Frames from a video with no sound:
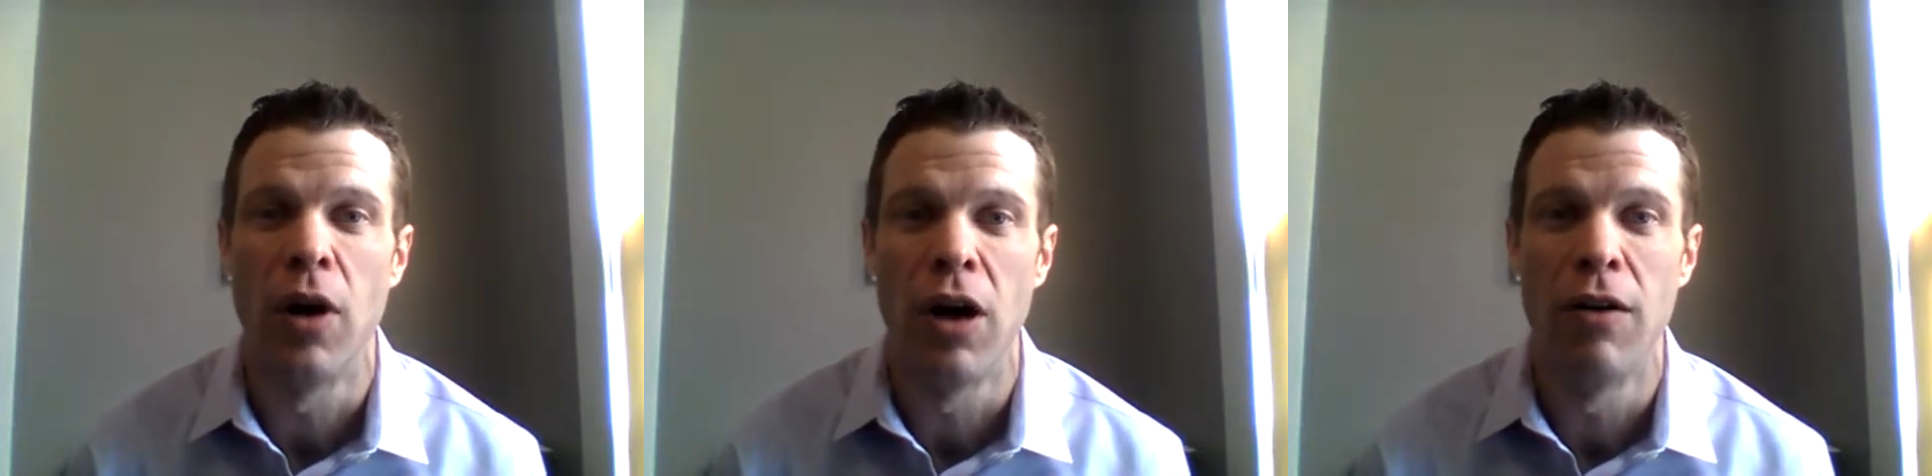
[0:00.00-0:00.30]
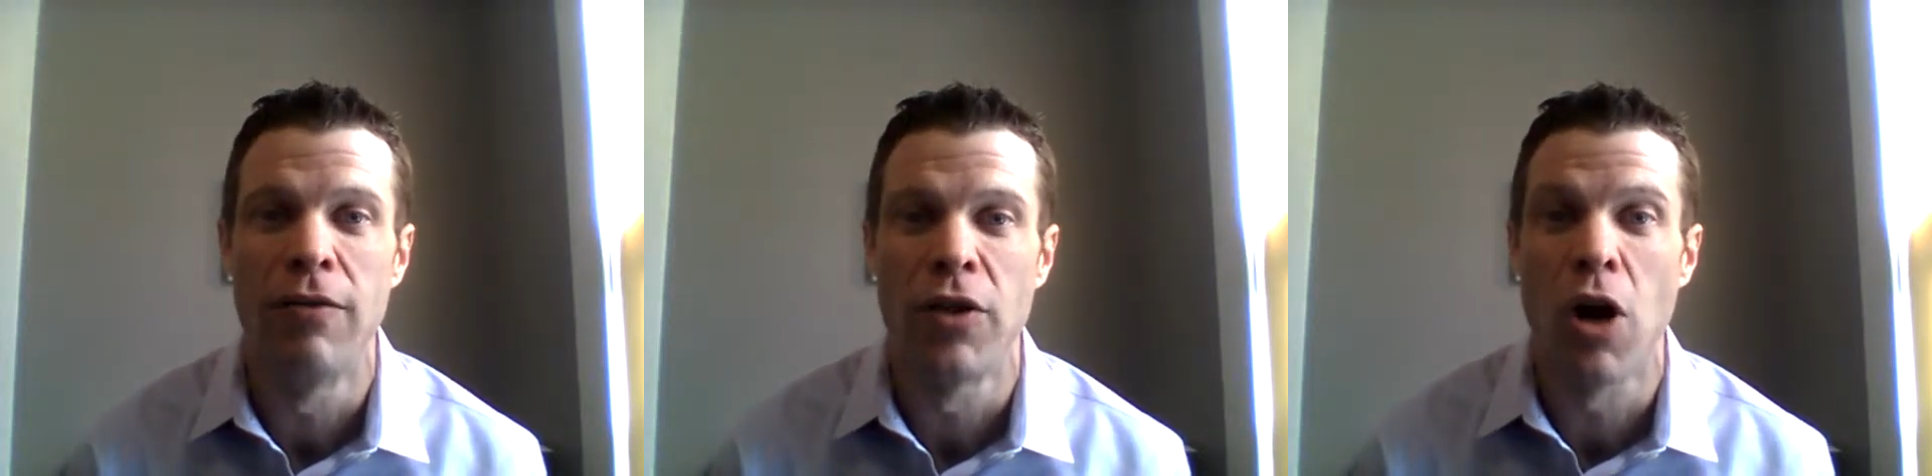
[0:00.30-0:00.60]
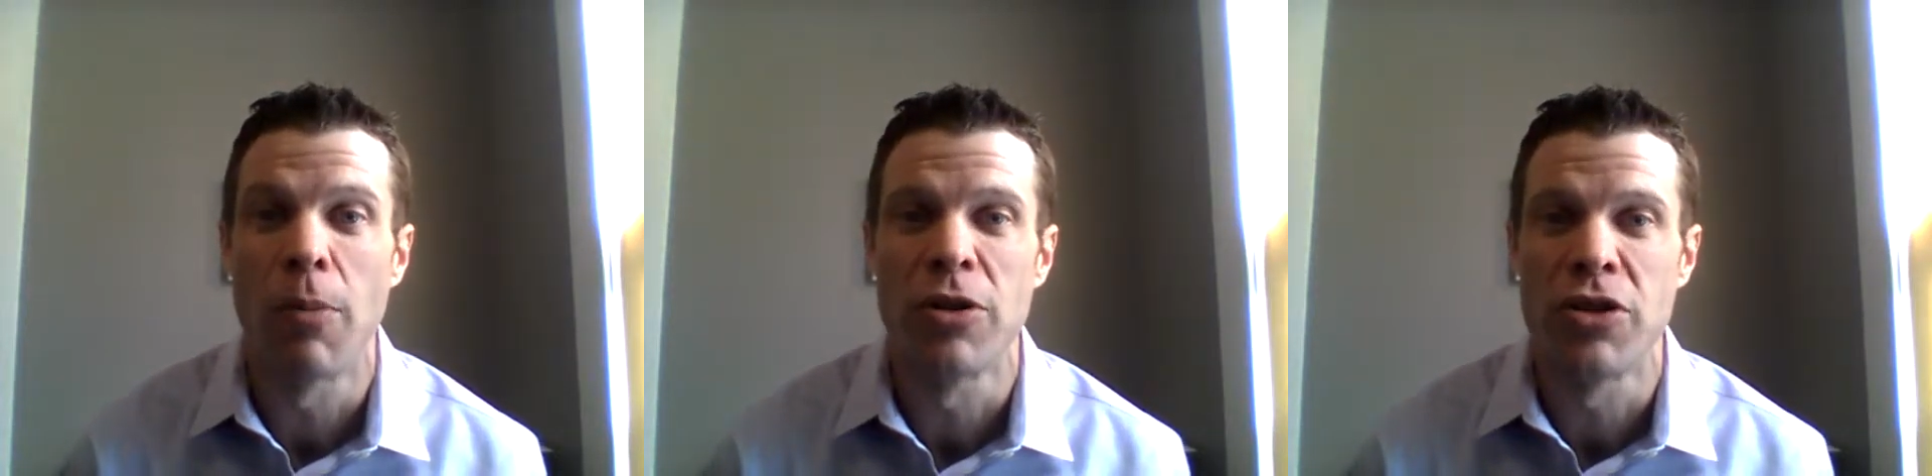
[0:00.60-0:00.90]
of
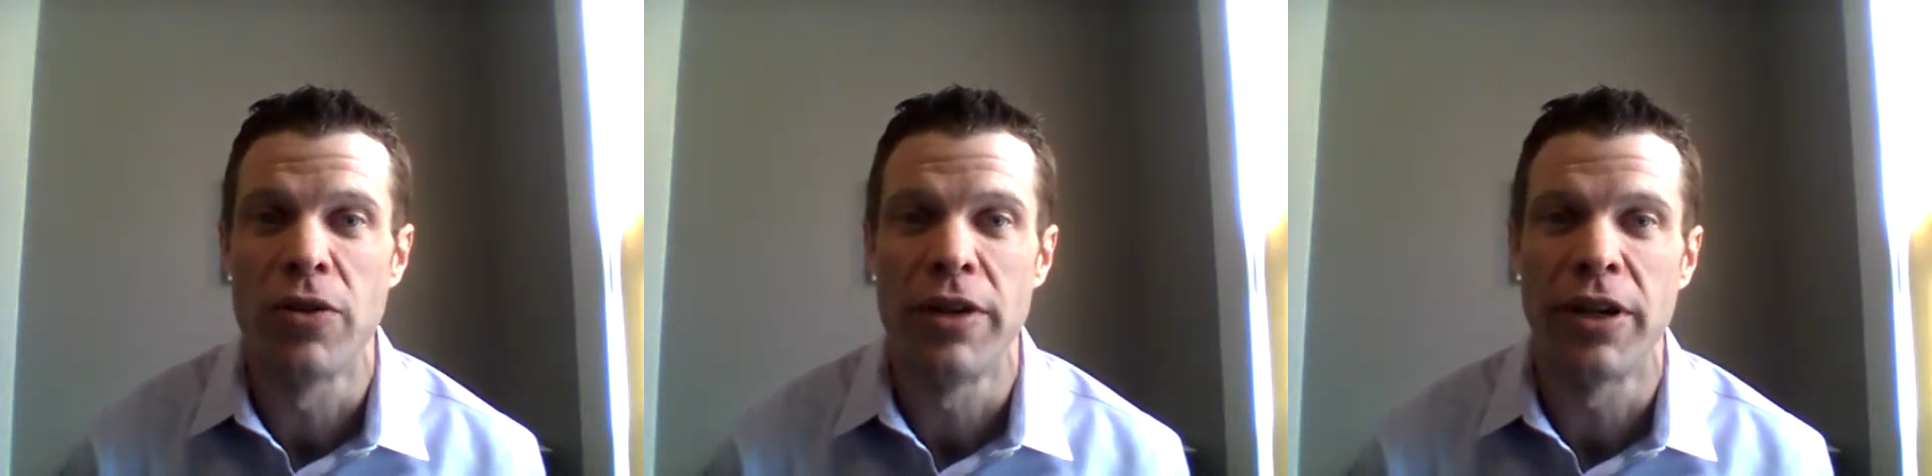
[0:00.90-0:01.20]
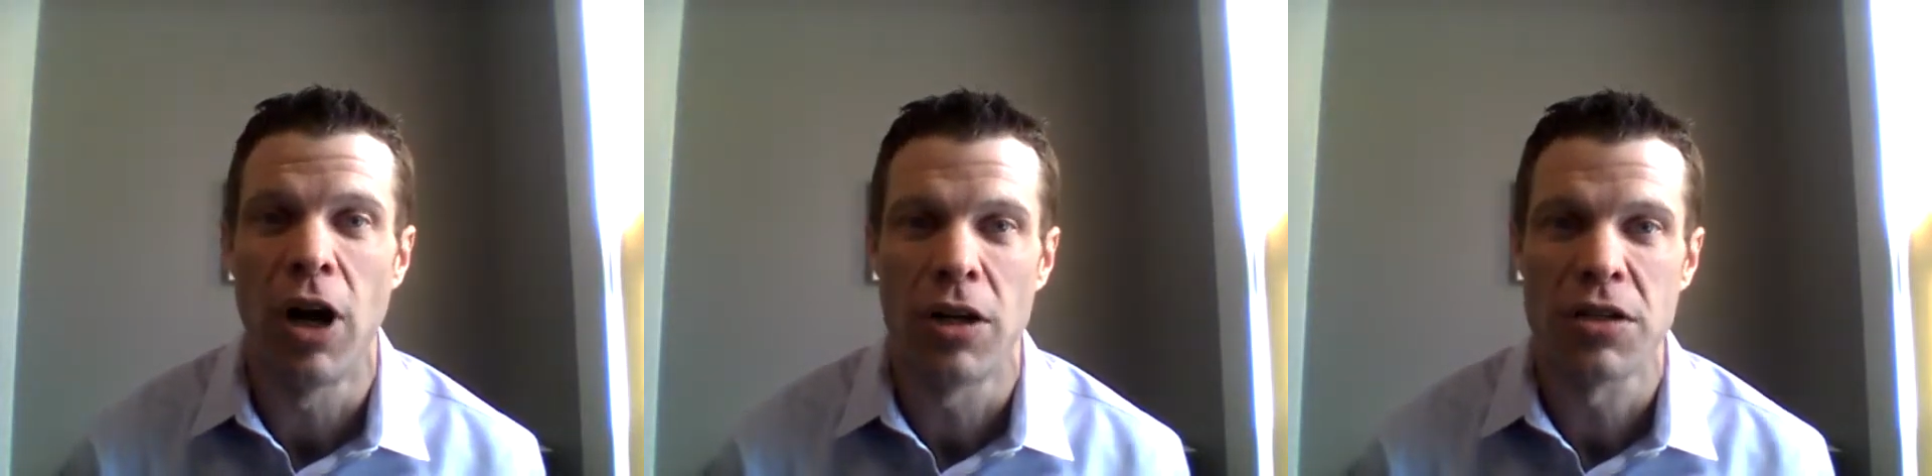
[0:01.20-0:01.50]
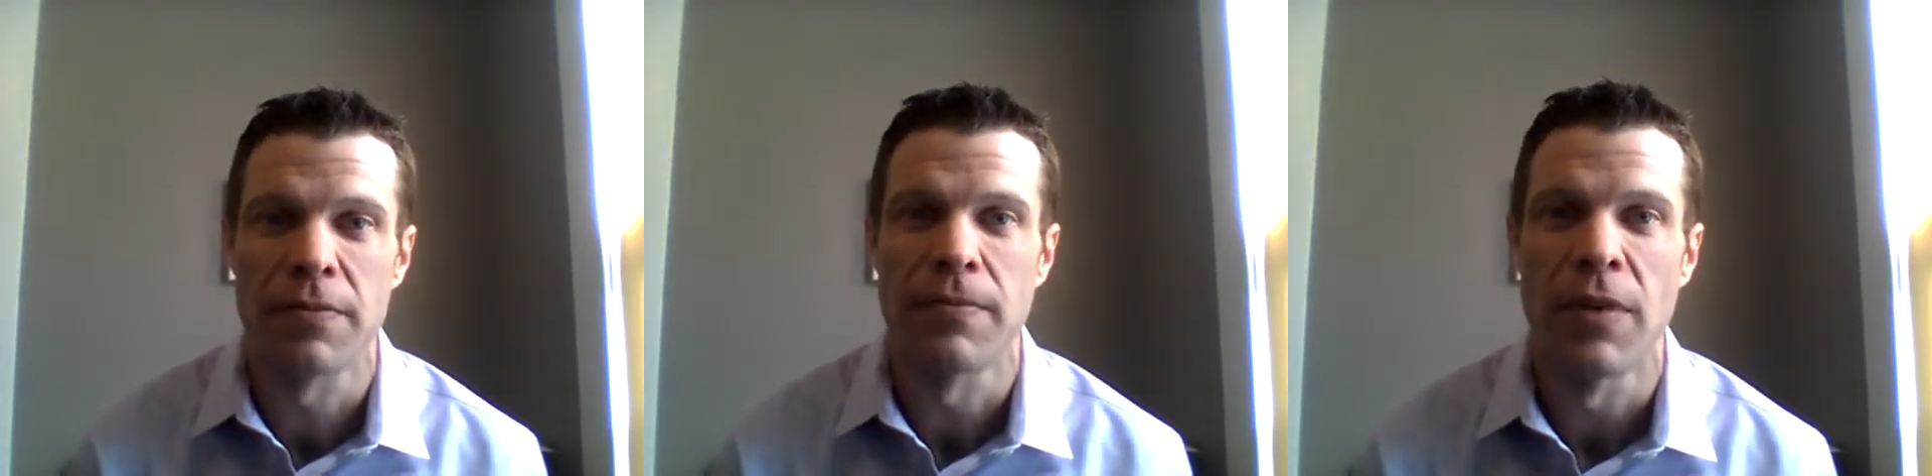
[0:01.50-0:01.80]
your opportunity cost.